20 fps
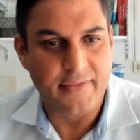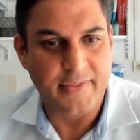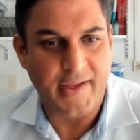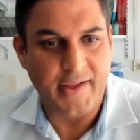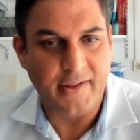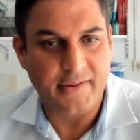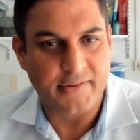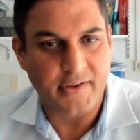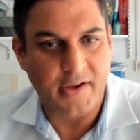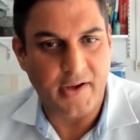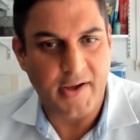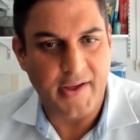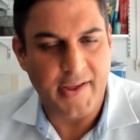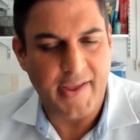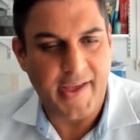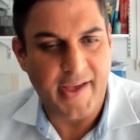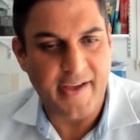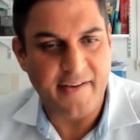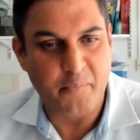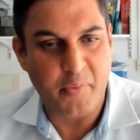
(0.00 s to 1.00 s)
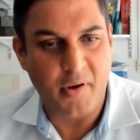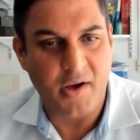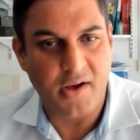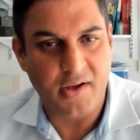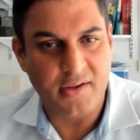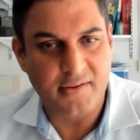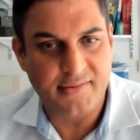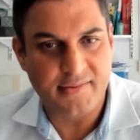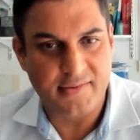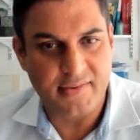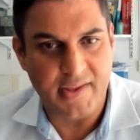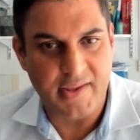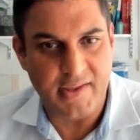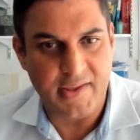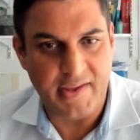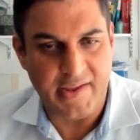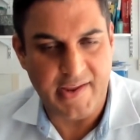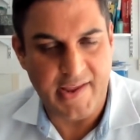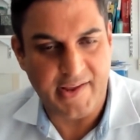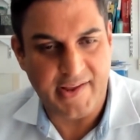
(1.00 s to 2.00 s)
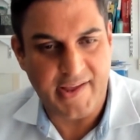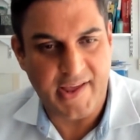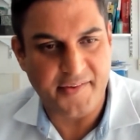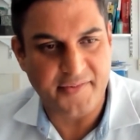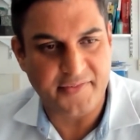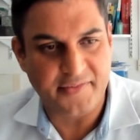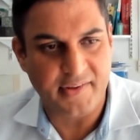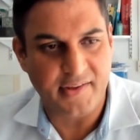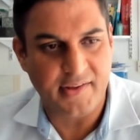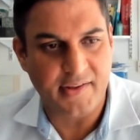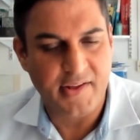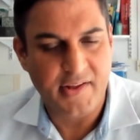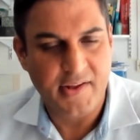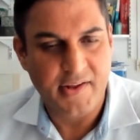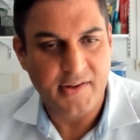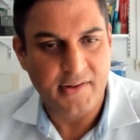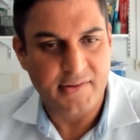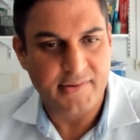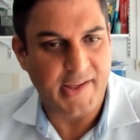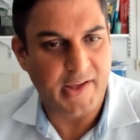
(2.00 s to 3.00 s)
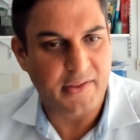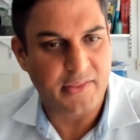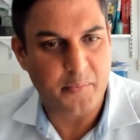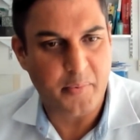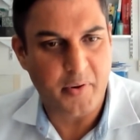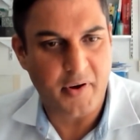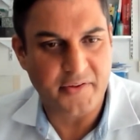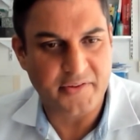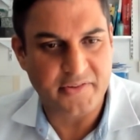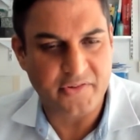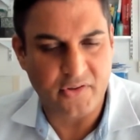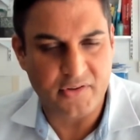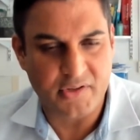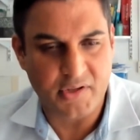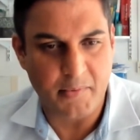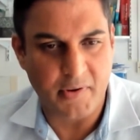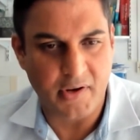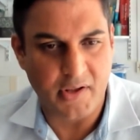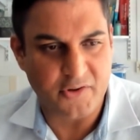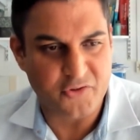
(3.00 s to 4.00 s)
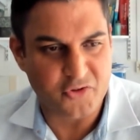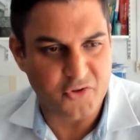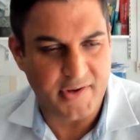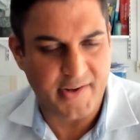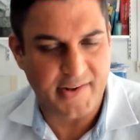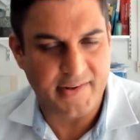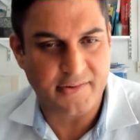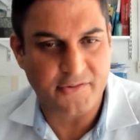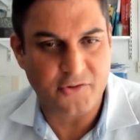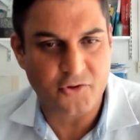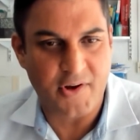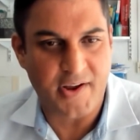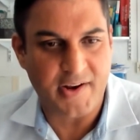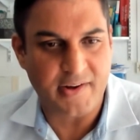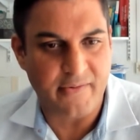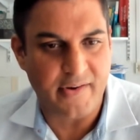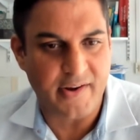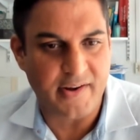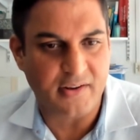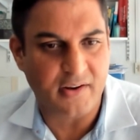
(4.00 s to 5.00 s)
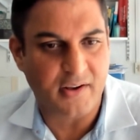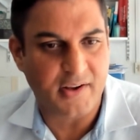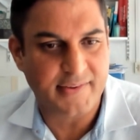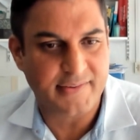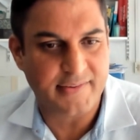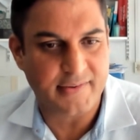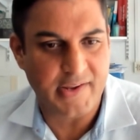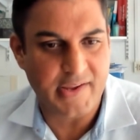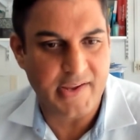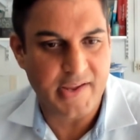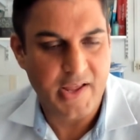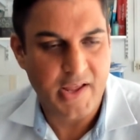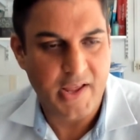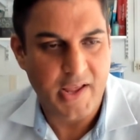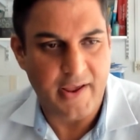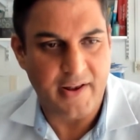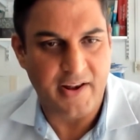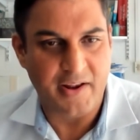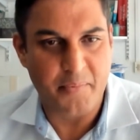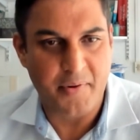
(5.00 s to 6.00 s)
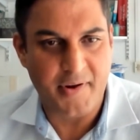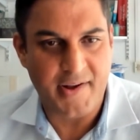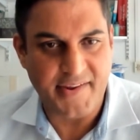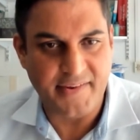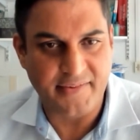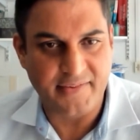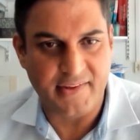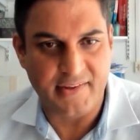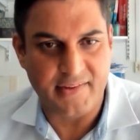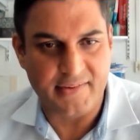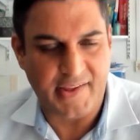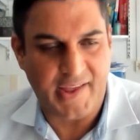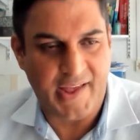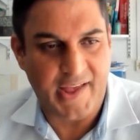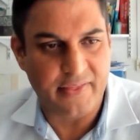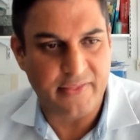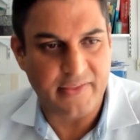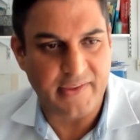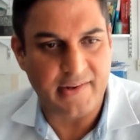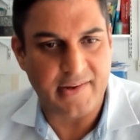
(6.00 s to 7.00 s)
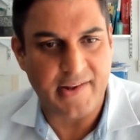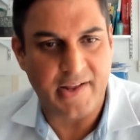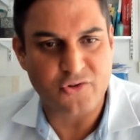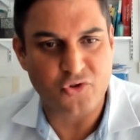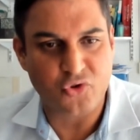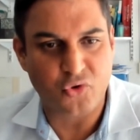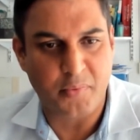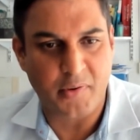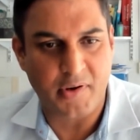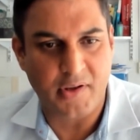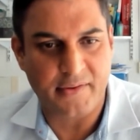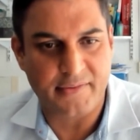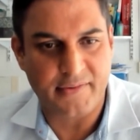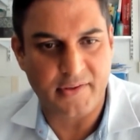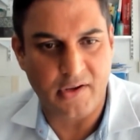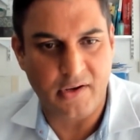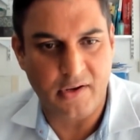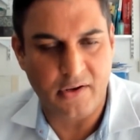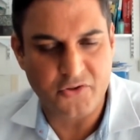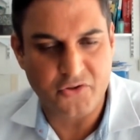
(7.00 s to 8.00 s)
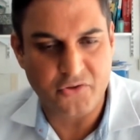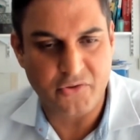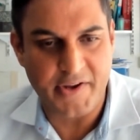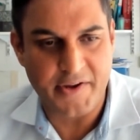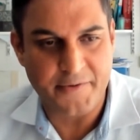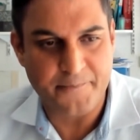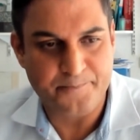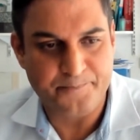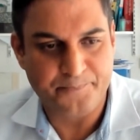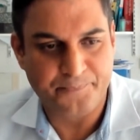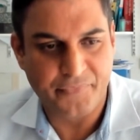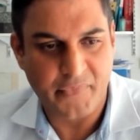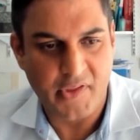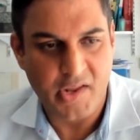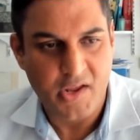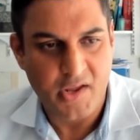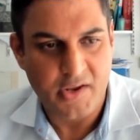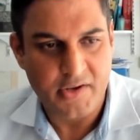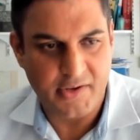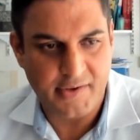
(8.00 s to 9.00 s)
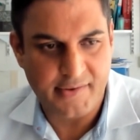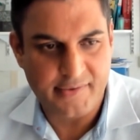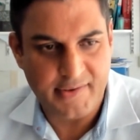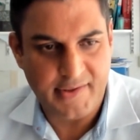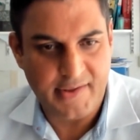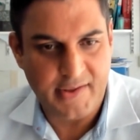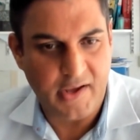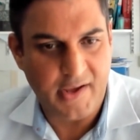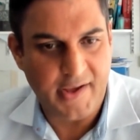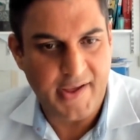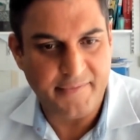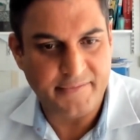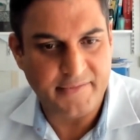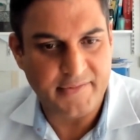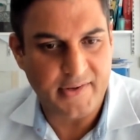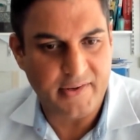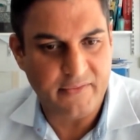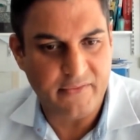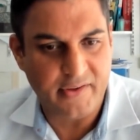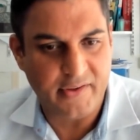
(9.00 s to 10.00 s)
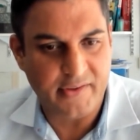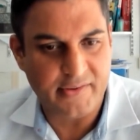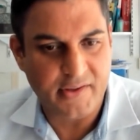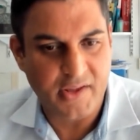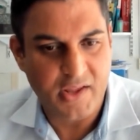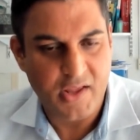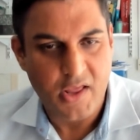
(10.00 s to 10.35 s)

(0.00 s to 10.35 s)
that I have passed the E8 catheter down the posterior tibial artery and it has tracked very nicely, and I placed it at the lateral plantar artery. You can see I have delivered